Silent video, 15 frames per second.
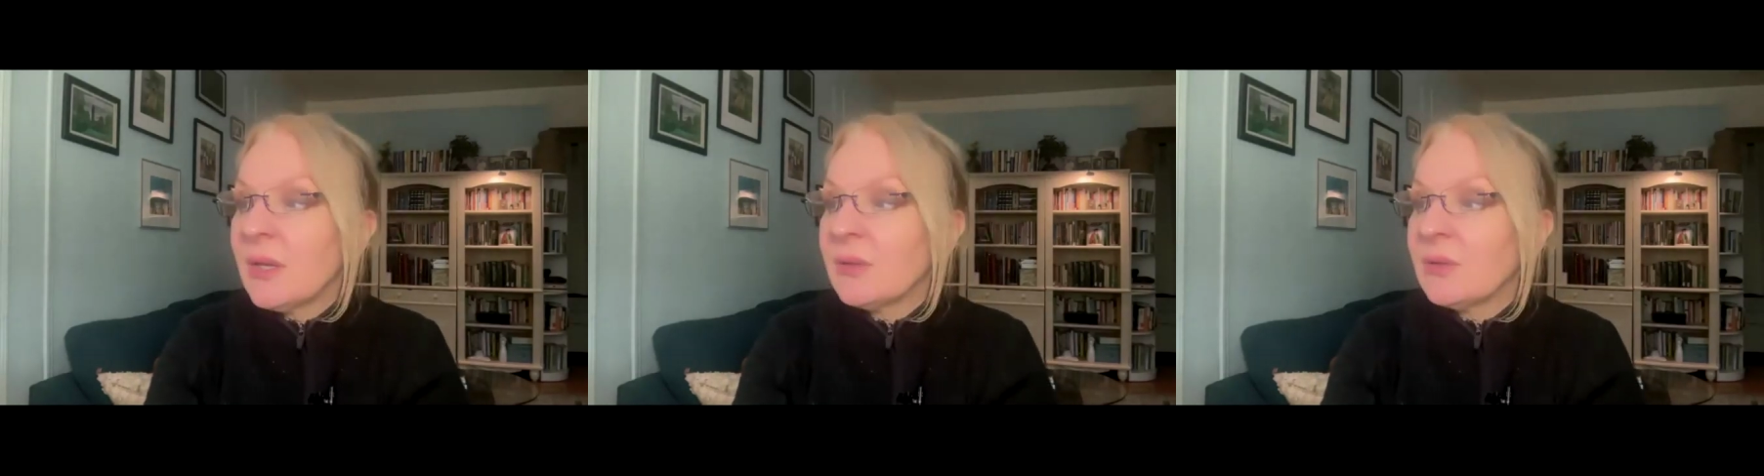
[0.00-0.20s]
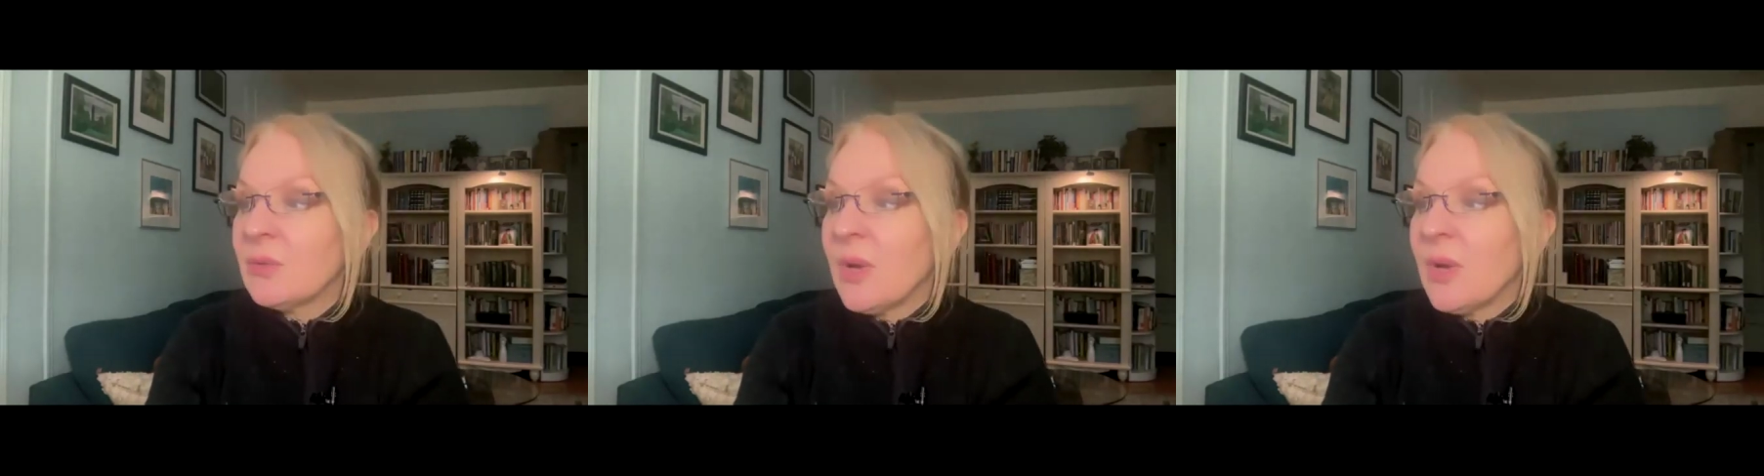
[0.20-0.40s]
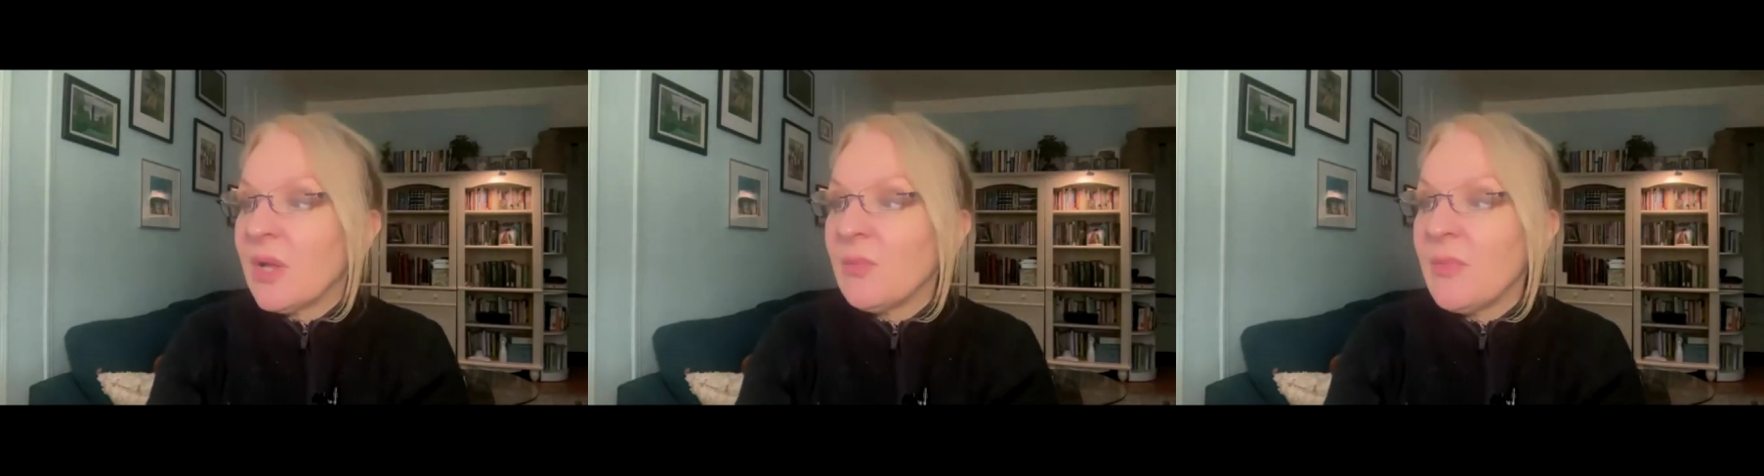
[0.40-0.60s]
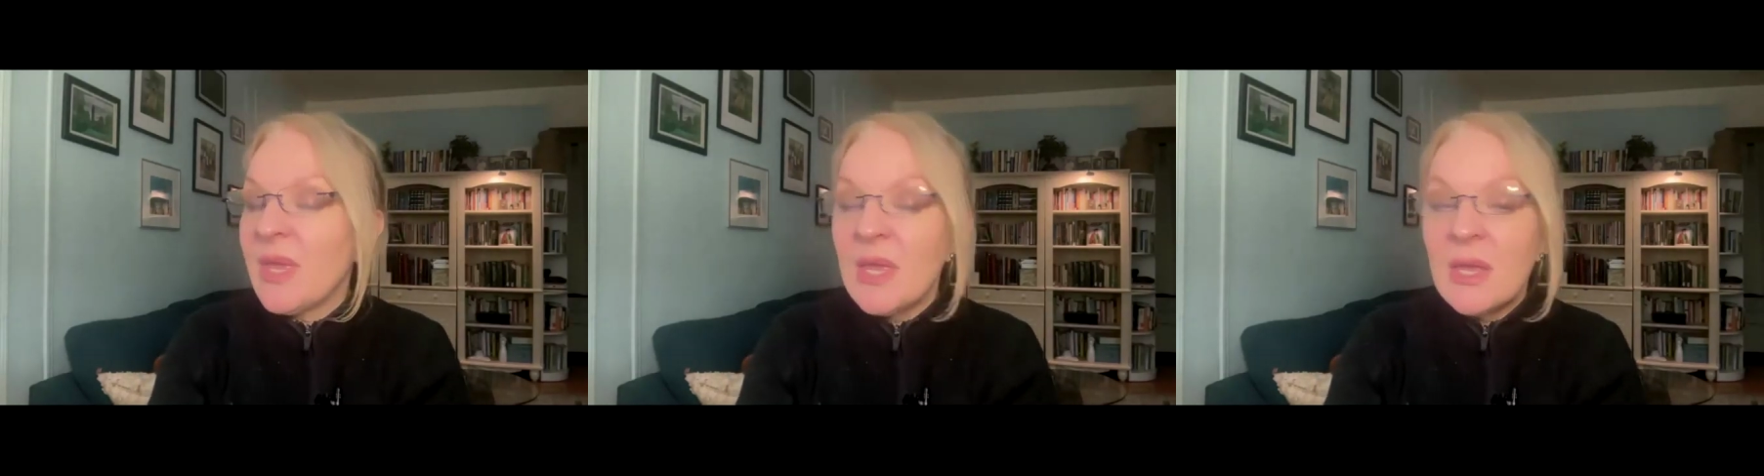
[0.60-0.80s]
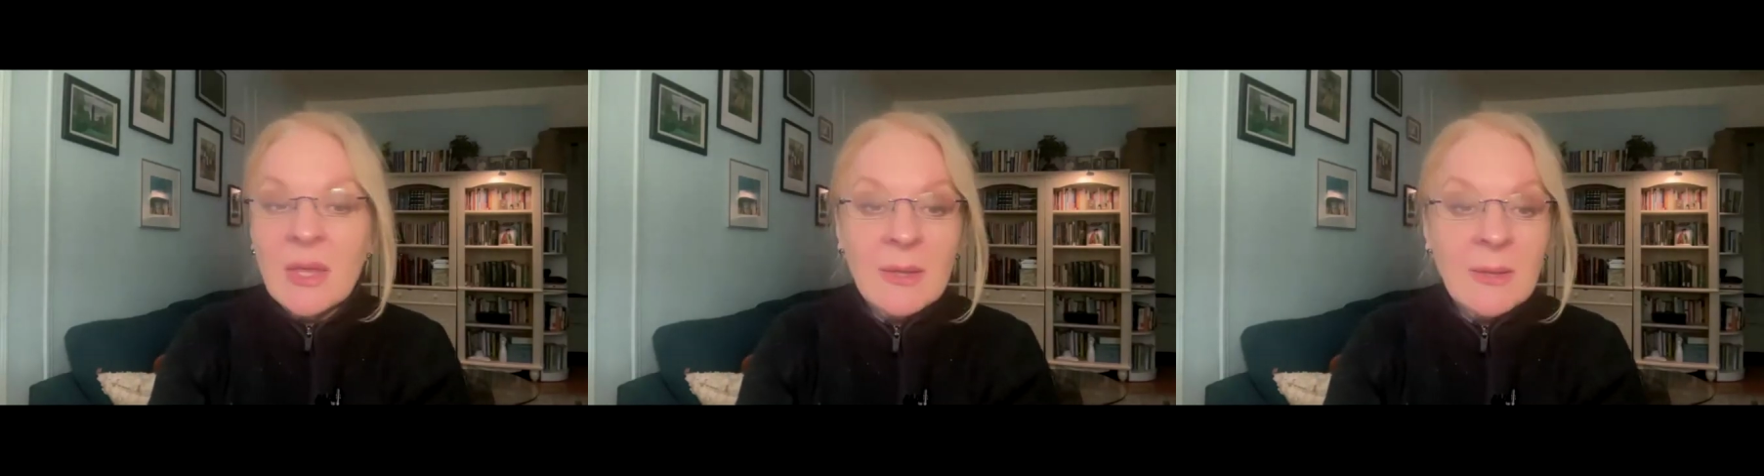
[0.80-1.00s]
and
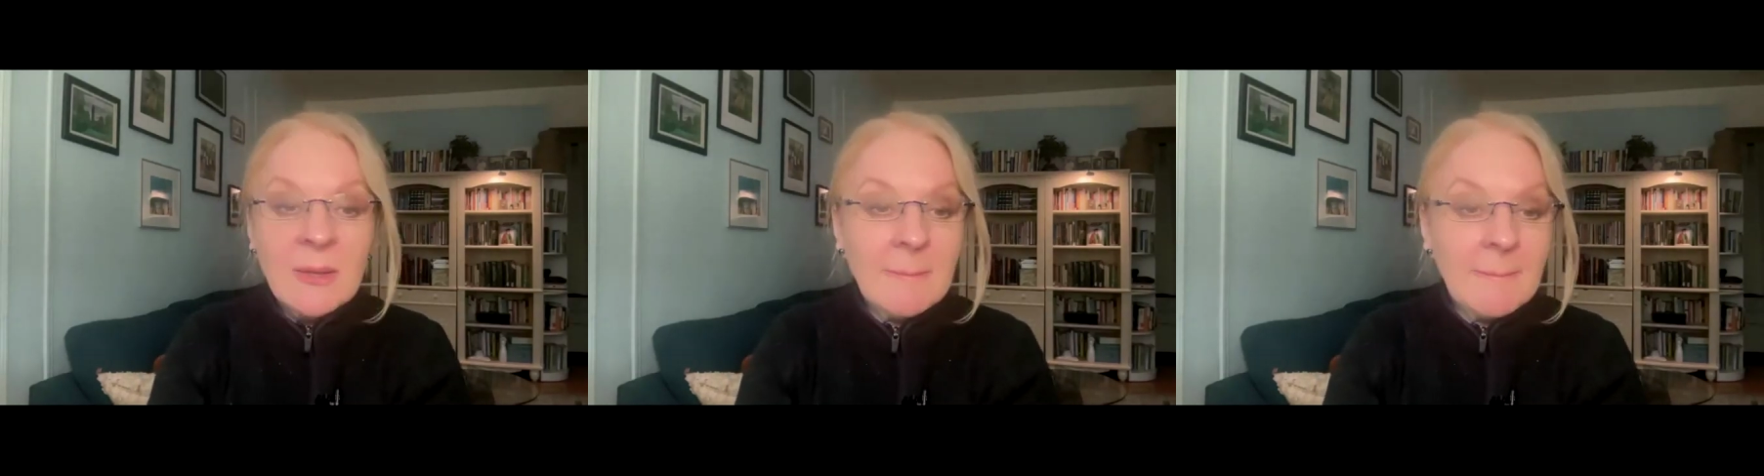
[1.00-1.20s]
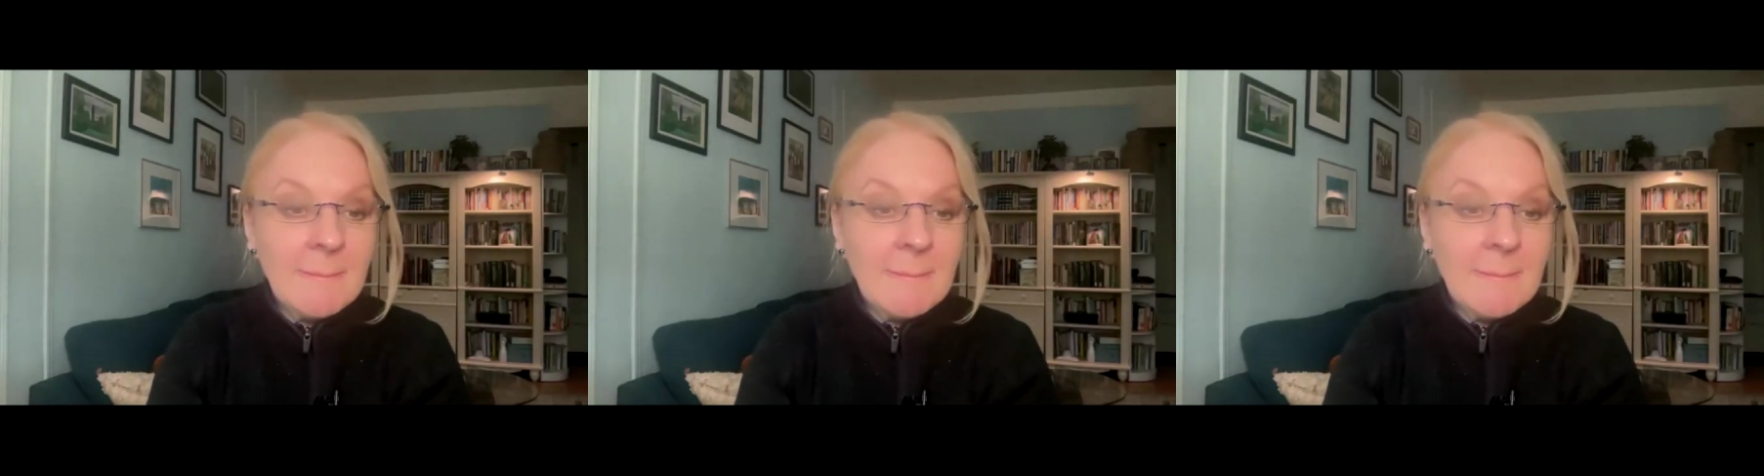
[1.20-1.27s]
well-being,